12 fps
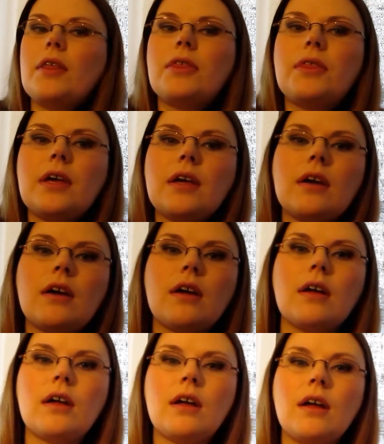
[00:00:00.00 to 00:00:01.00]
think
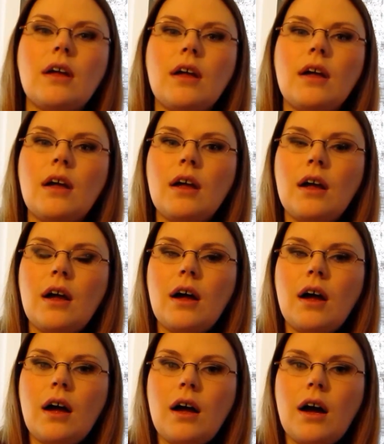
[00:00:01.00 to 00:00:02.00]

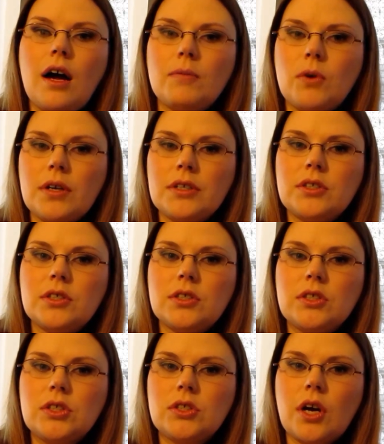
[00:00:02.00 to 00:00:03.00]
I'm going to
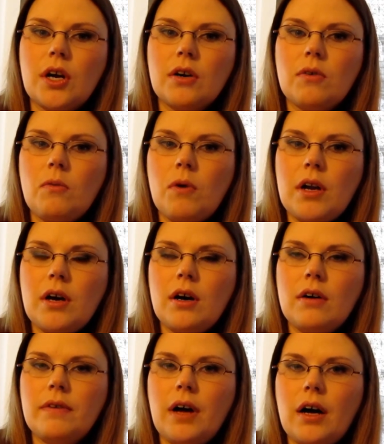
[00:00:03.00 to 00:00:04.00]
start one
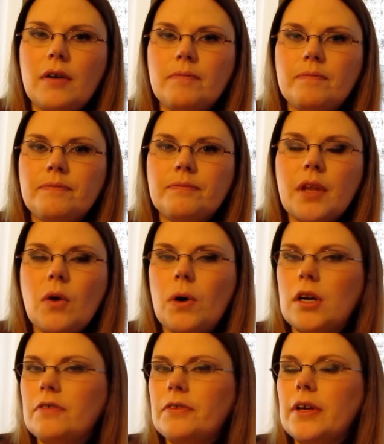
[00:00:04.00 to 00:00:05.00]
of
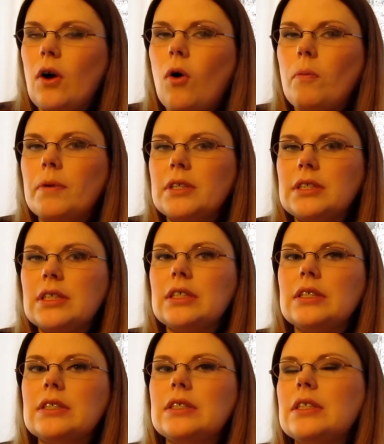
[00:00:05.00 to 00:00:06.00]
Wonderfully
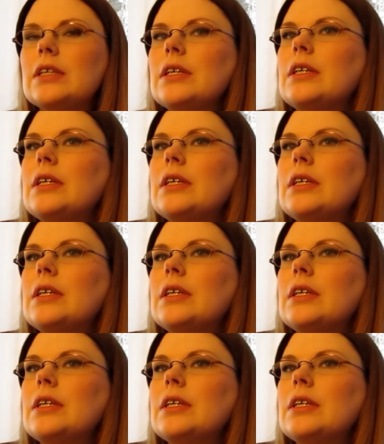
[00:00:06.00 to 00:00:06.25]
Hopeless's.